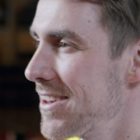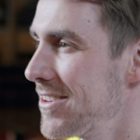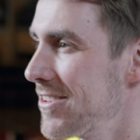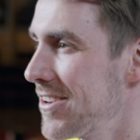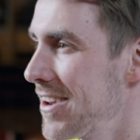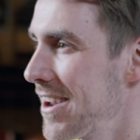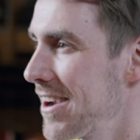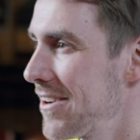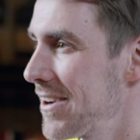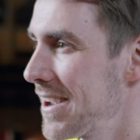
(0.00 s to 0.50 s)

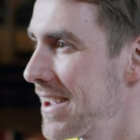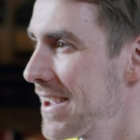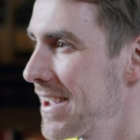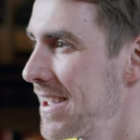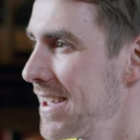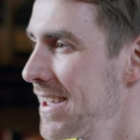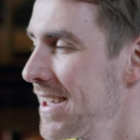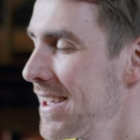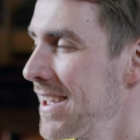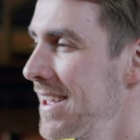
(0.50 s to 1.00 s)
engineering
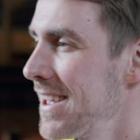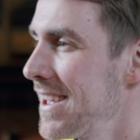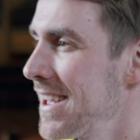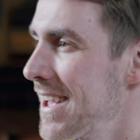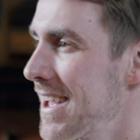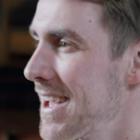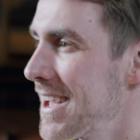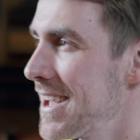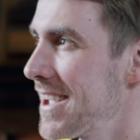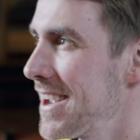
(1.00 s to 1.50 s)

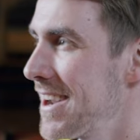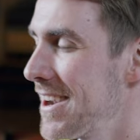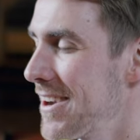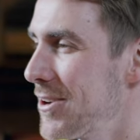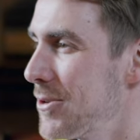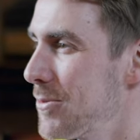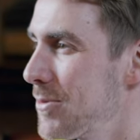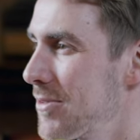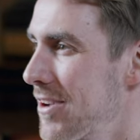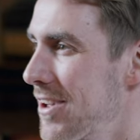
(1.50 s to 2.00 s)
here
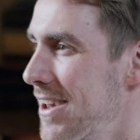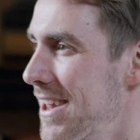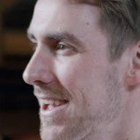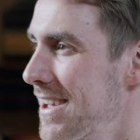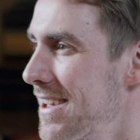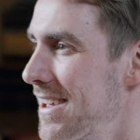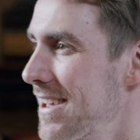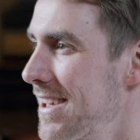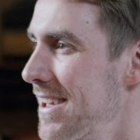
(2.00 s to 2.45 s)
in Uppsala.